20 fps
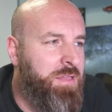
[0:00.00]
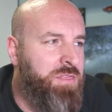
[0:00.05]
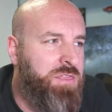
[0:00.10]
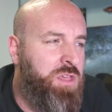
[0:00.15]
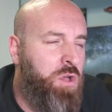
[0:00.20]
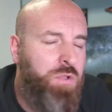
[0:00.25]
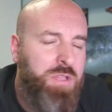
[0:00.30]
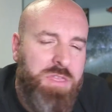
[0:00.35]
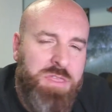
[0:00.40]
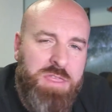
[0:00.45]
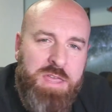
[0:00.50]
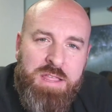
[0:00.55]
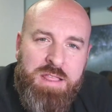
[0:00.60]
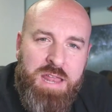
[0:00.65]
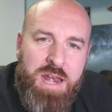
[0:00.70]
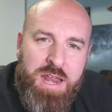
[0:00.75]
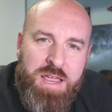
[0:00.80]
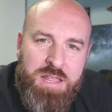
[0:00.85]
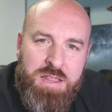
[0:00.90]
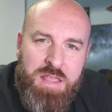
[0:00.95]
The only thing
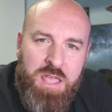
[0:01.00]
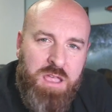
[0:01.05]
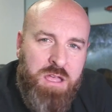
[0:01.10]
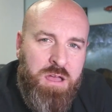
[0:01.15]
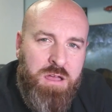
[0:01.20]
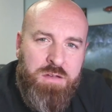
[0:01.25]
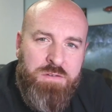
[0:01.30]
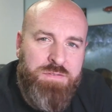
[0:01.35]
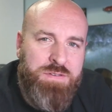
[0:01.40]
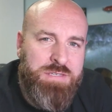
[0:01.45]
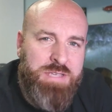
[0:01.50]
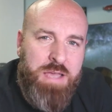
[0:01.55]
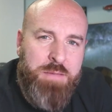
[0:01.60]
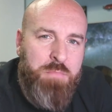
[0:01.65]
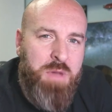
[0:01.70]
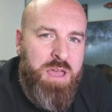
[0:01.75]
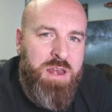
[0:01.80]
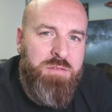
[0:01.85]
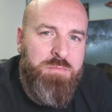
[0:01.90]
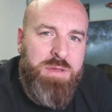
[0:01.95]
that I could think of is I
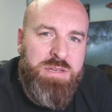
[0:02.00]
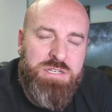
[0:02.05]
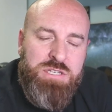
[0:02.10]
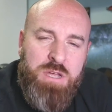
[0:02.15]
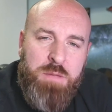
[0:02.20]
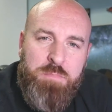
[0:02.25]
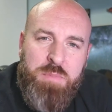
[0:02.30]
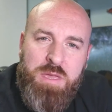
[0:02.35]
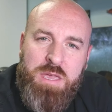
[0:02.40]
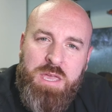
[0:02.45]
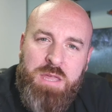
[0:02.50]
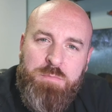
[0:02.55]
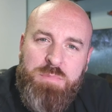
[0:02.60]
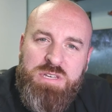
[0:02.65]
might have been jumping in